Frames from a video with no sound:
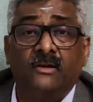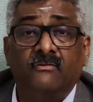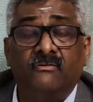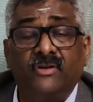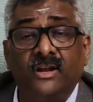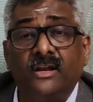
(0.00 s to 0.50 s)

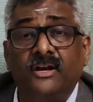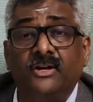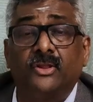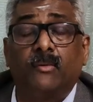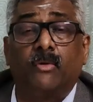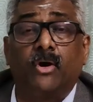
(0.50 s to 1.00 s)
well
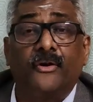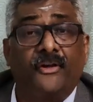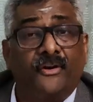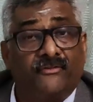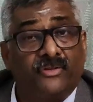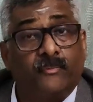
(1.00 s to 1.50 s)
into the
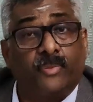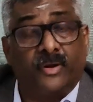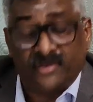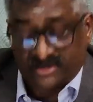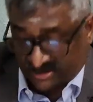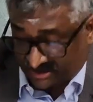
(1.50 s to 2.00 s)
body of the
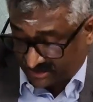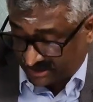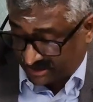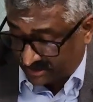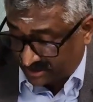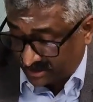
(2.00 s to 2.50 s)
previous red
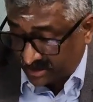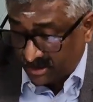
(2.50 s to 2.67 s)
candle.